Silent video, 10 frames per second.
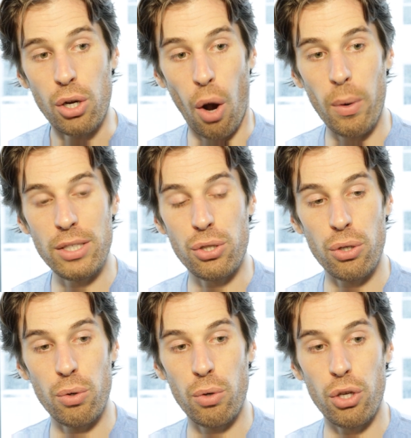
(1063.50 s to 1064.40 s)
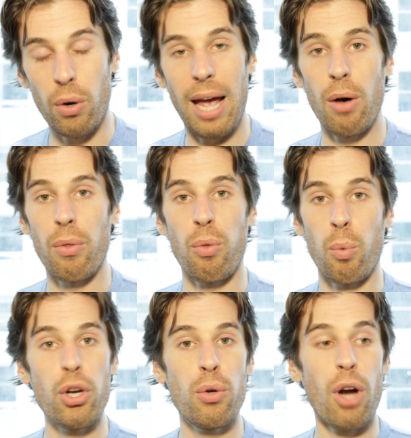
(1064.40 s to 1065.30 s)
Going to your health.
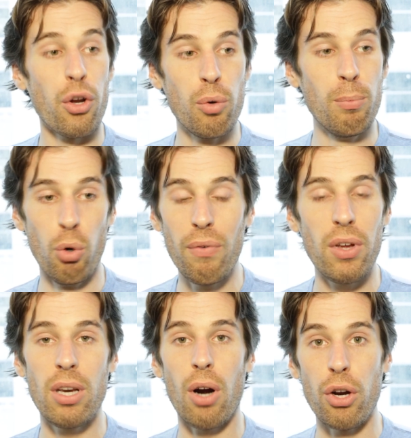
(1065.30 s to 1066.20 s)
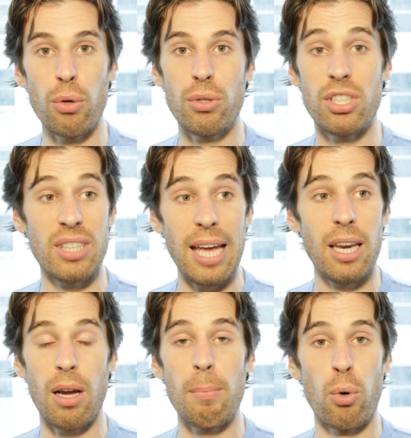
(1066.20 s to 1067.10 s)
Are you moving? Are you
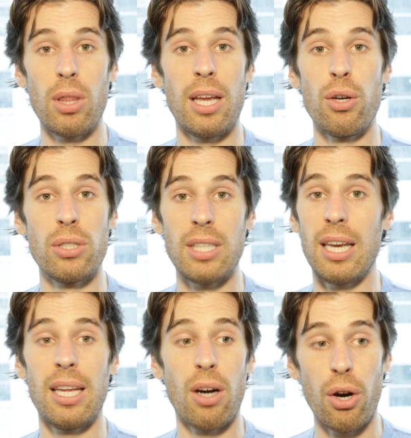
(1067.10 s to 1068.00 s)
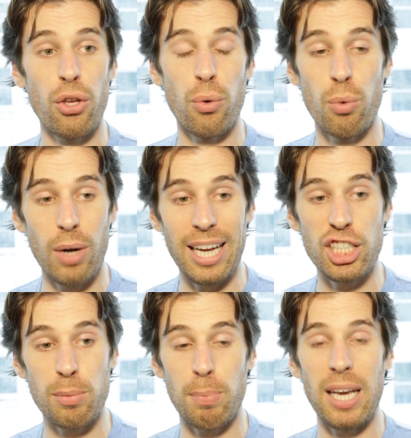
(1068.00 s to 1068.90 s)
standing up more than you're sitting? Are you
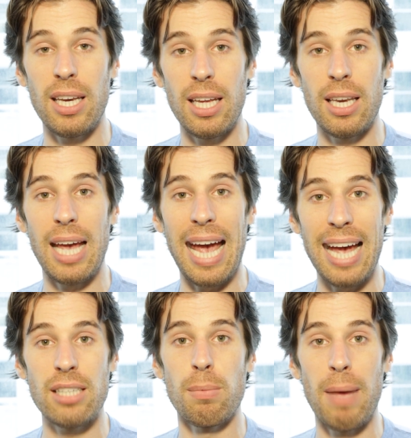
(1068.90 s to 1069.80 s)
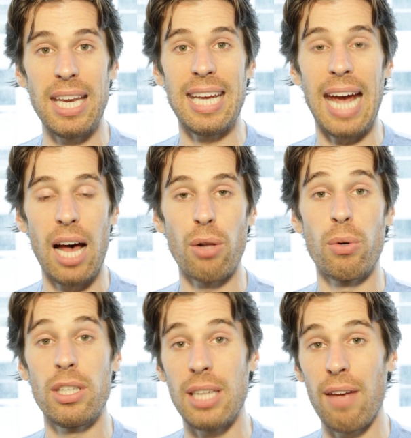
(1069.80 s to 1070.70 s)
expending as many
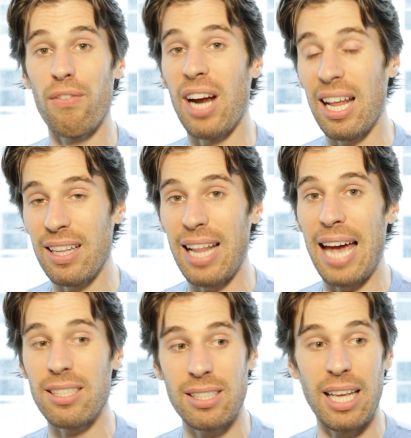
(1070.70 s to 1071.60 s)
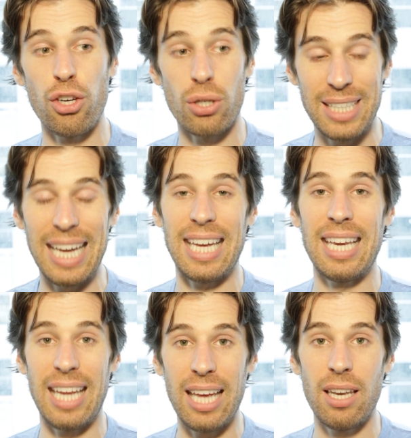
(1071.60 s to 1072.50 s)
calories, if not less, than you're
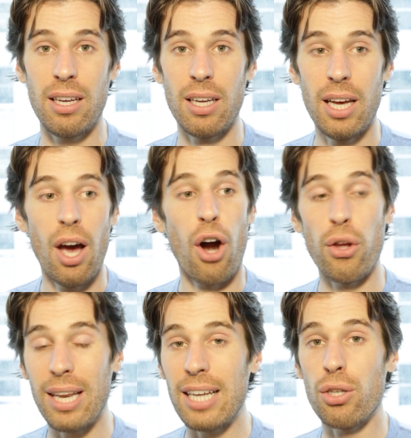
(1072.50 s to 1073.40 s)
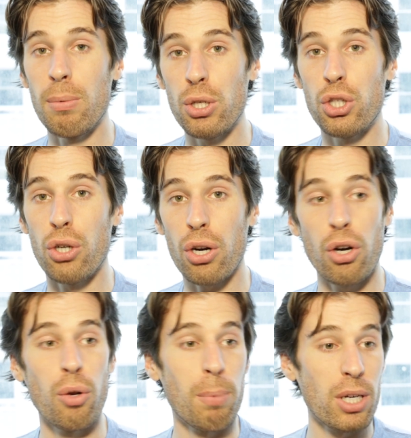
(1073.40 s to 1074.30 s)
taking in? Are you eating too much sugar?
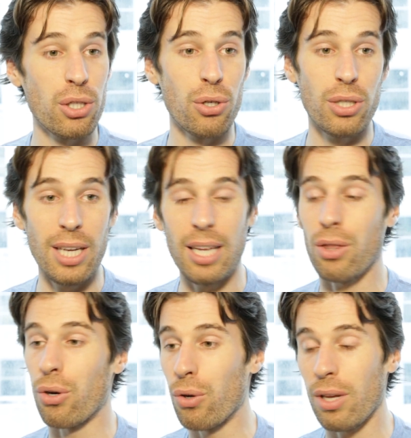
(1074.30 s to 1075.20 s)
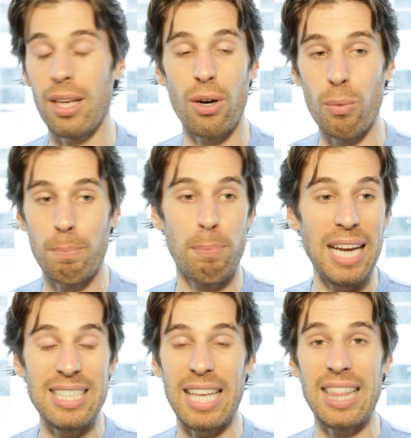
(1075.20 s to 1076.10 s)
Are you brushing your teeth? Are you, you know,
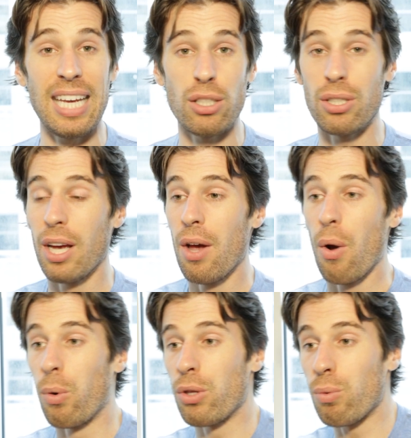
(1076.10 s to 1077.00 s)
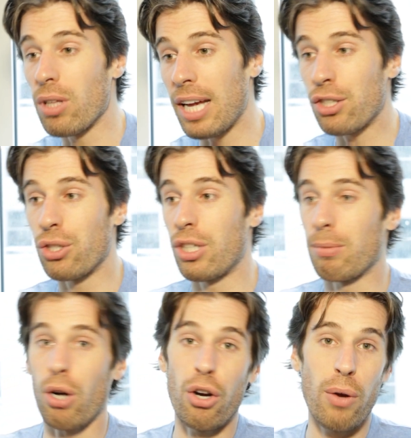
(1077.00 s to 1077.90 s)
basic things. With
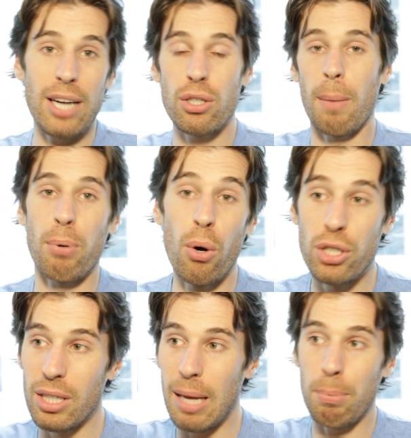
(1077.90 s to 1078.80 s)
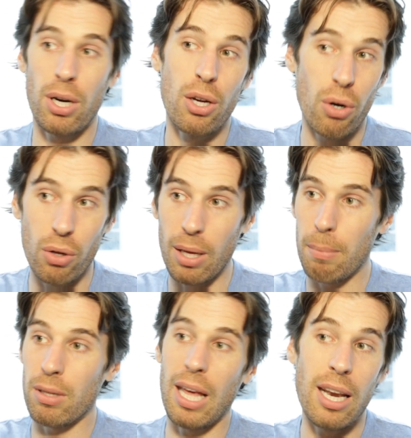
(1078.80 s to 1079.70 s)
relationships, are you actually approaching that pretty girl,
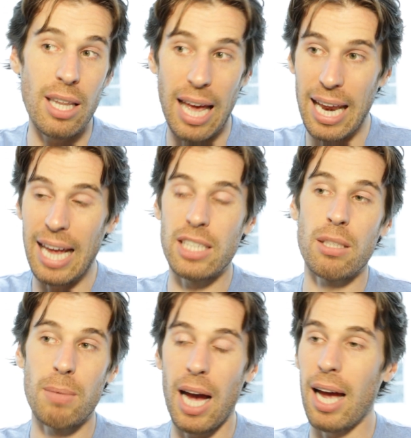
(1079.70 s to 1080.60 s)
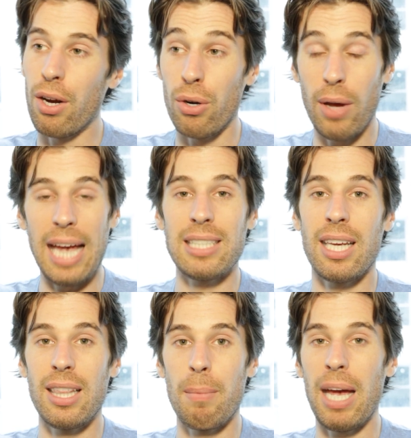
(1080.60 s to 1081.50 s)
that handsome guy? Are you
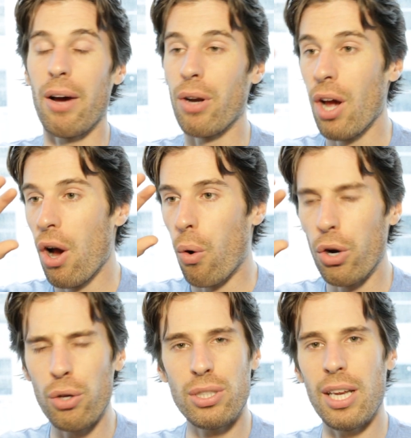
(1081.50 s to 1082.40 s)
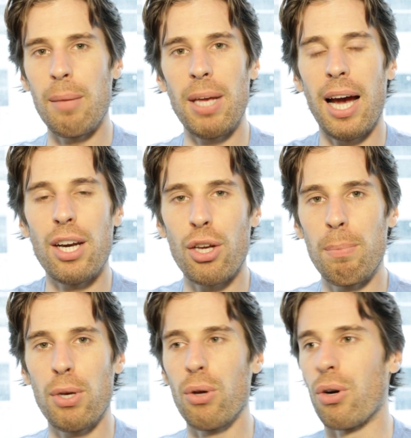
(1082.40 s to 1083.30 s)
asking them out? Or are you sitting behind a
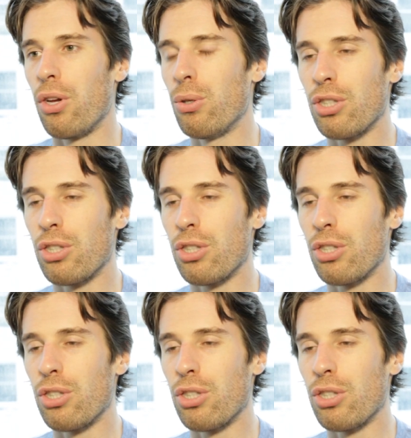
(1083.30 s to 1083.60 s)
computer? Are you